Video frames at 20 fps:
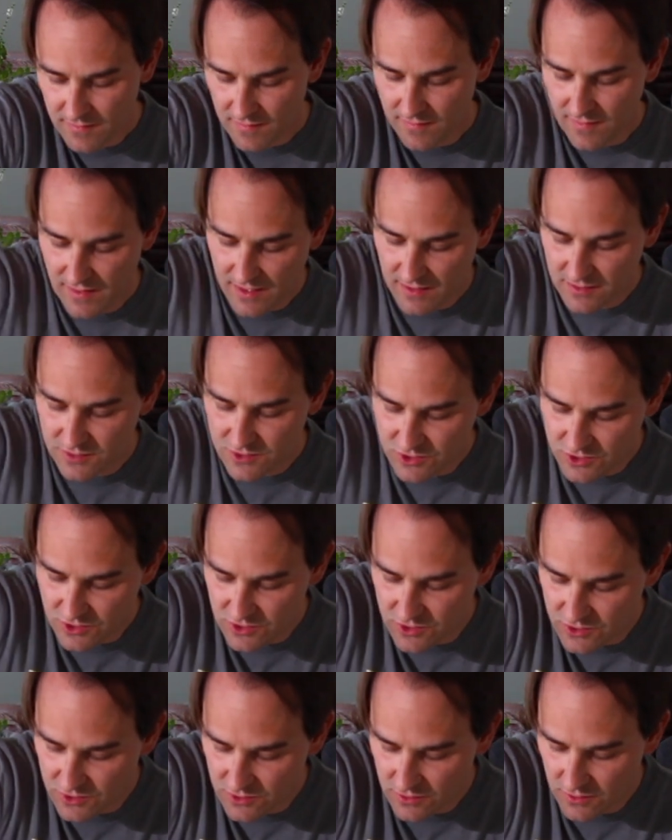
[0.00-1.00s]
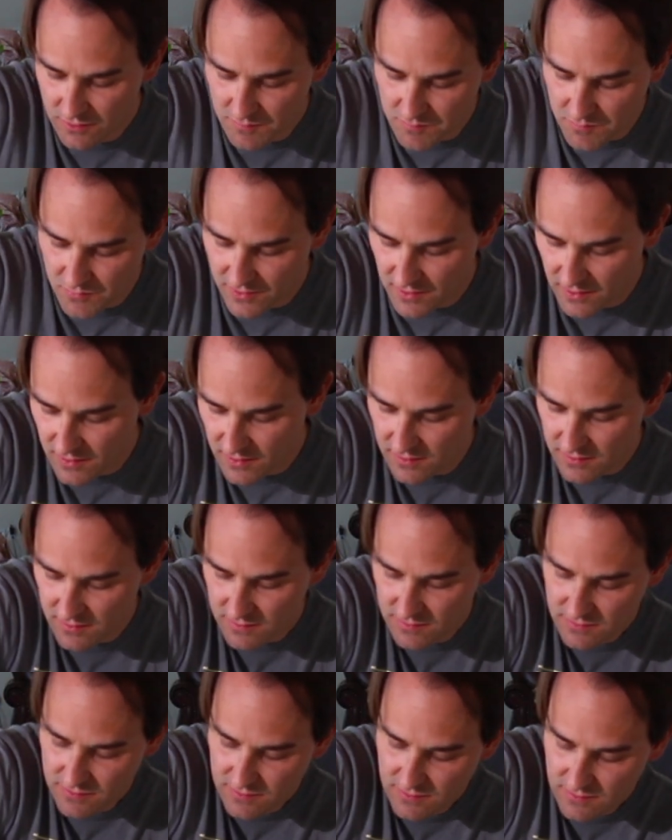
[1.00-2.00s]
That should be
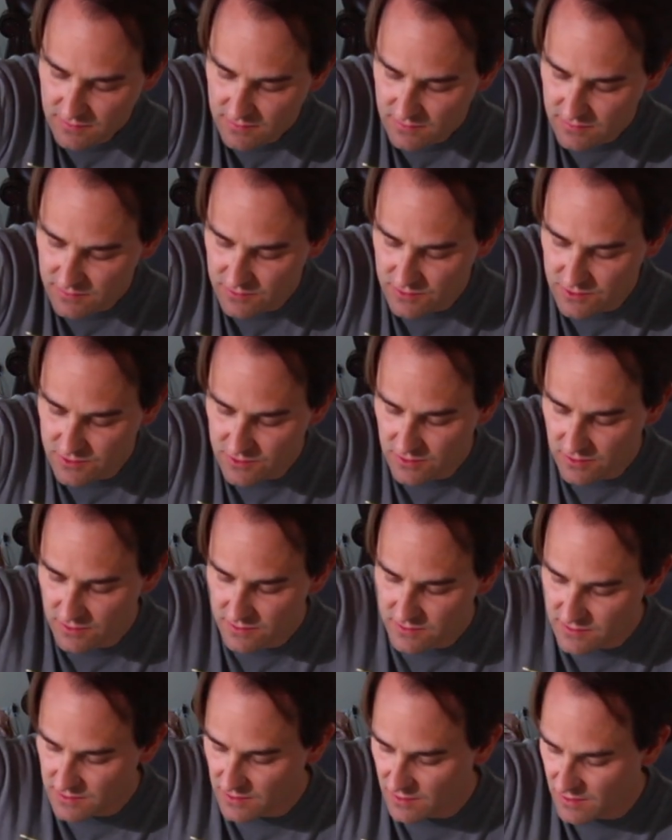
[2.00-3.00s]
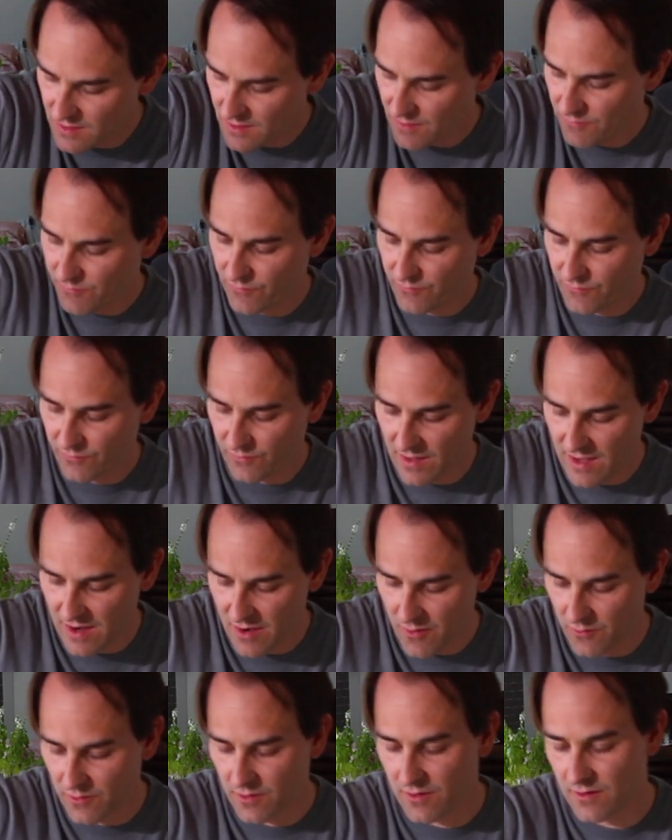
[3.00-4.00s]
just enough
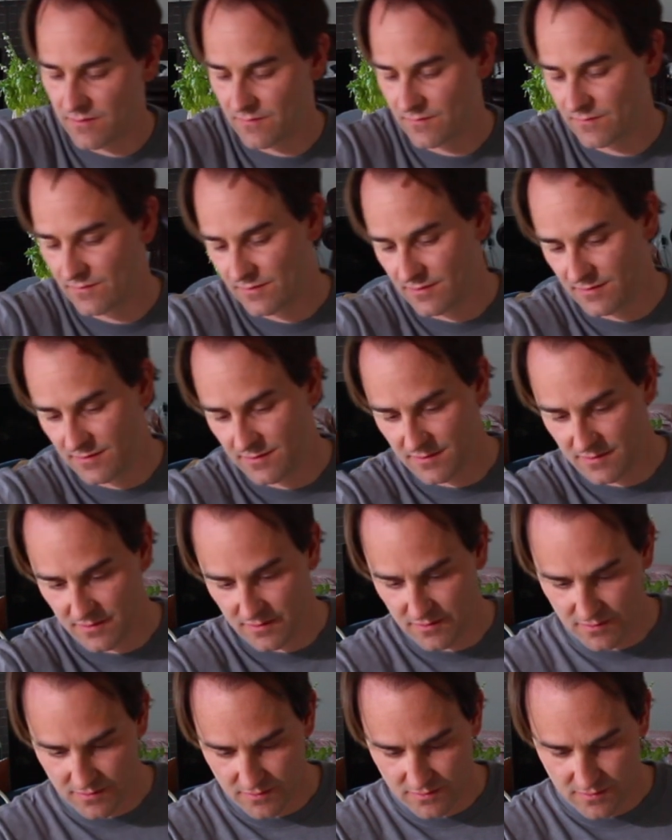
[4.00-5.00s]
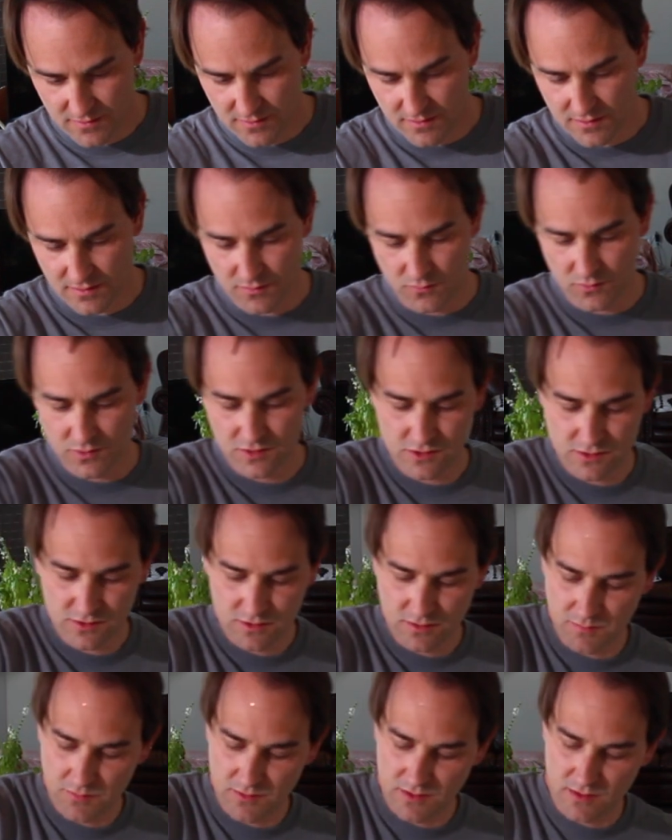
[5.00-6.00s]
flour. We
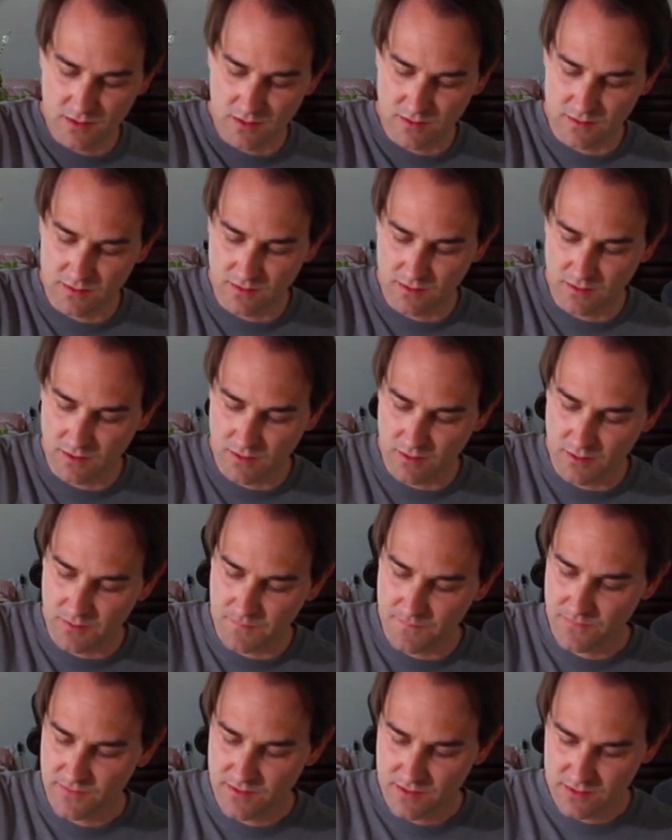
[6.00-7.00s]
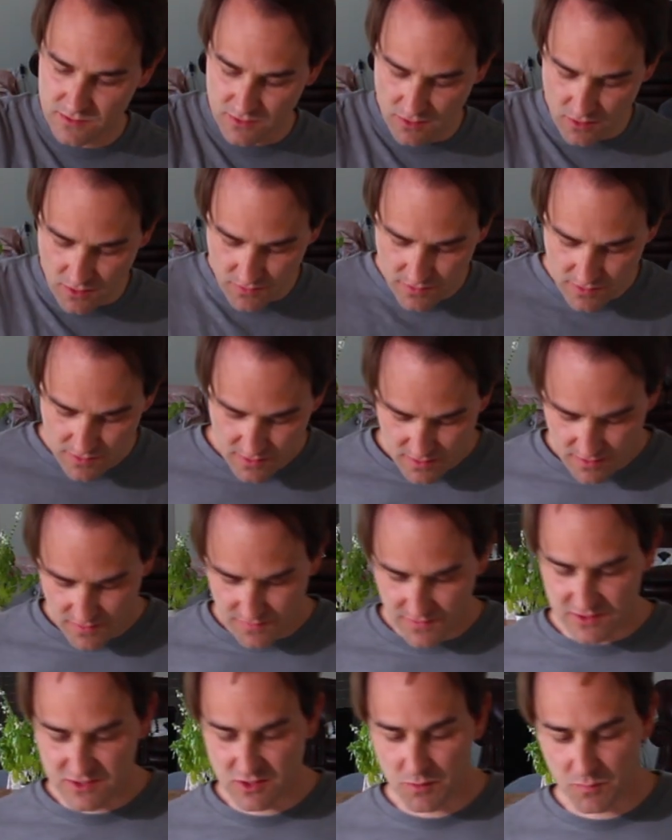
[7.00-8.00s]
should be good to go. So
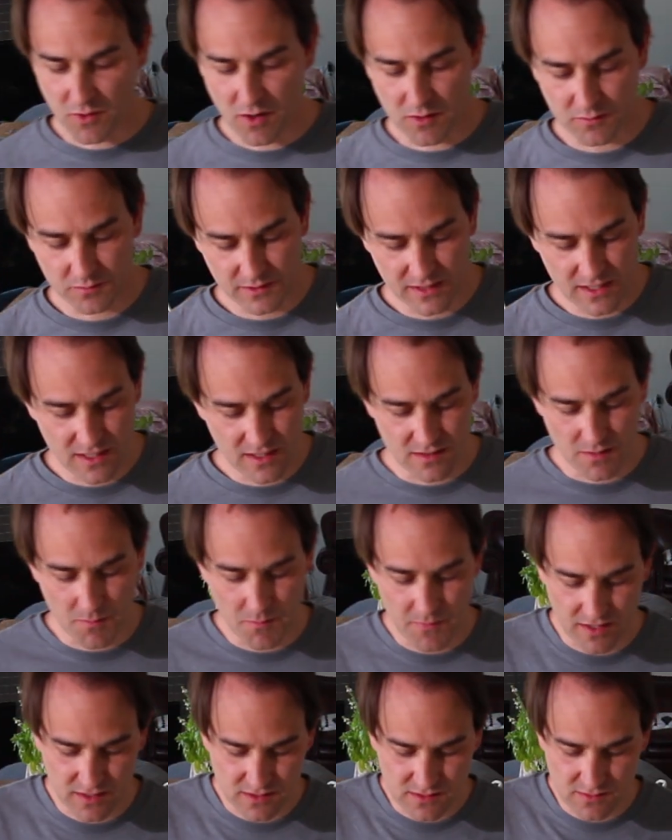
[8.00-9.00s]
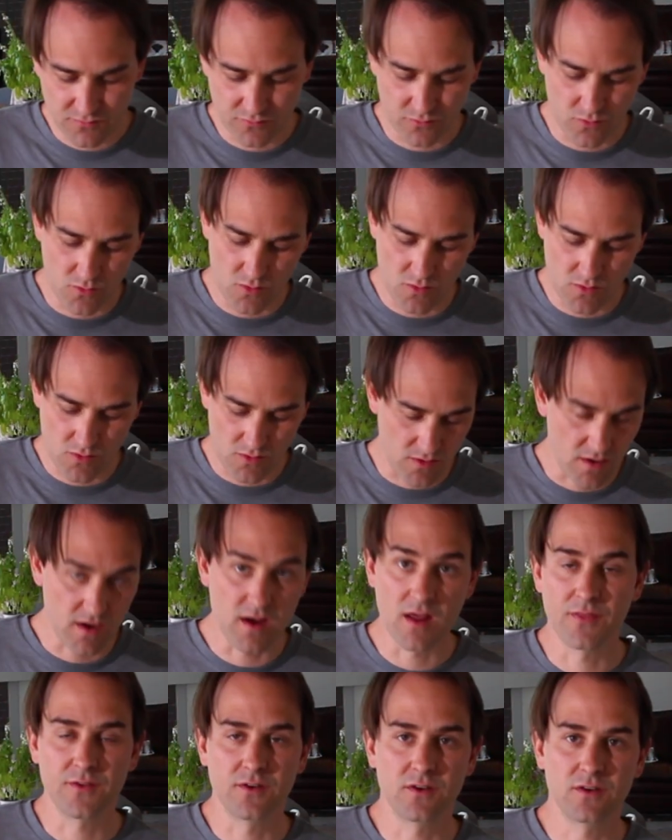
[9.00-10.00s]
this will probably need to mix for
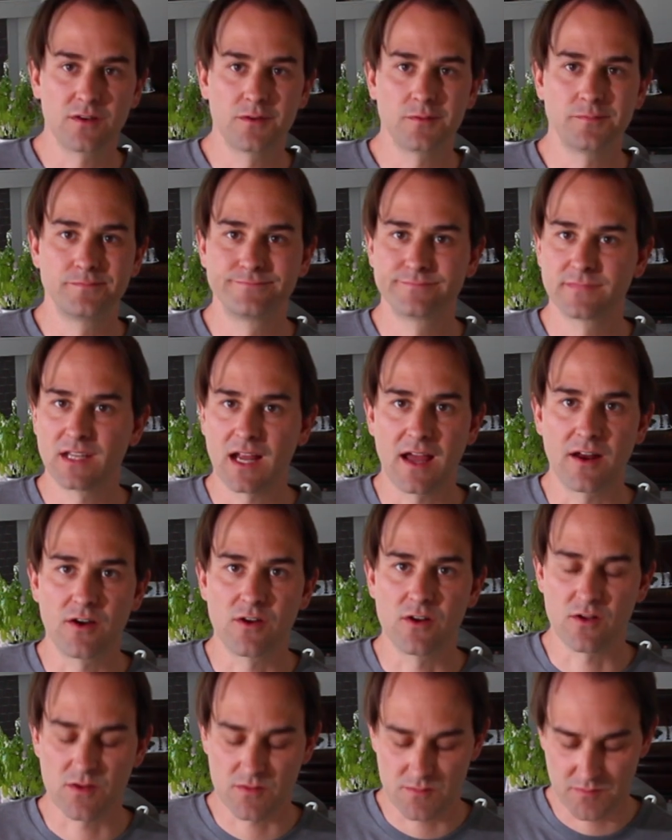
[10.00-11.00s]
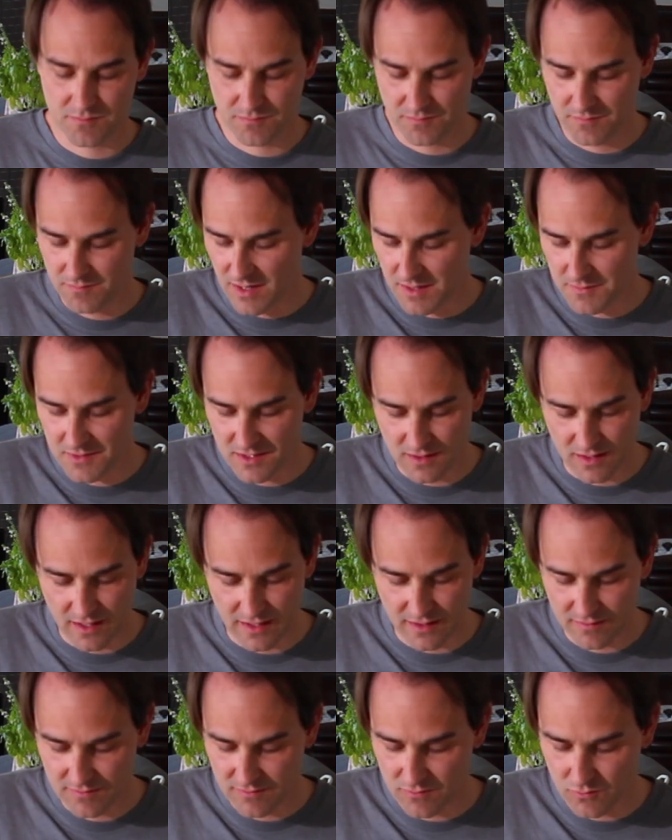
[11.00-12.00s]
another, I don't know, maybe
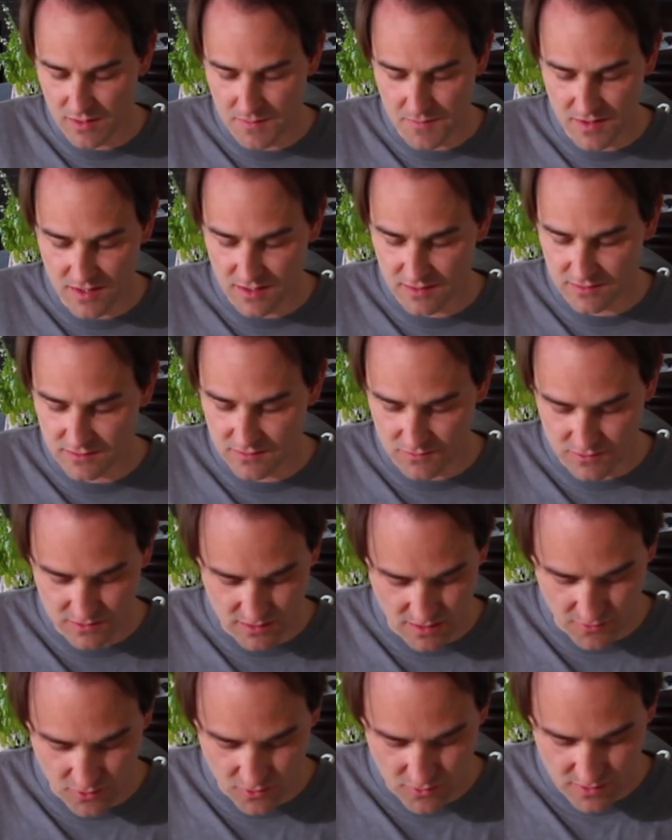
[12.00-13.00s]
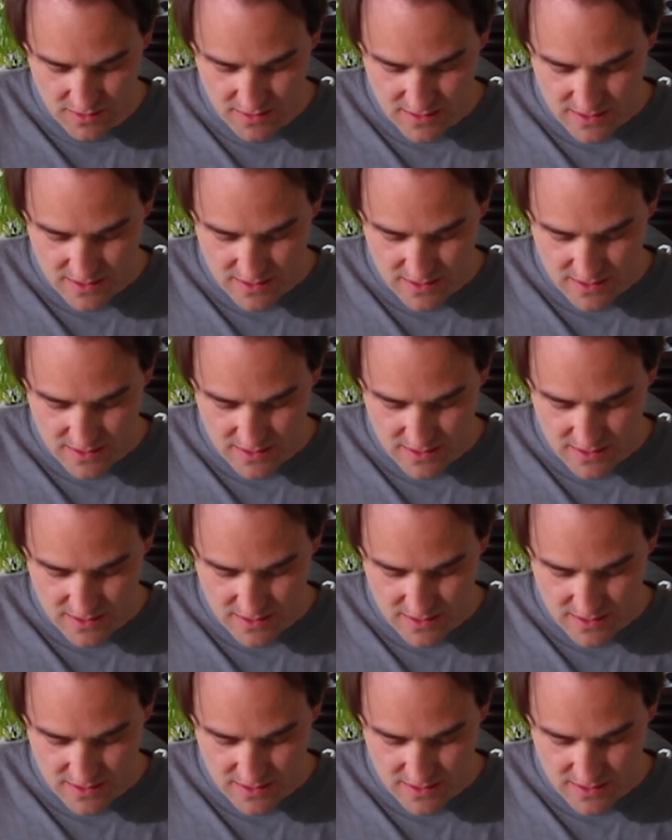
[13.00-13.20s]
like 3 minutes or so.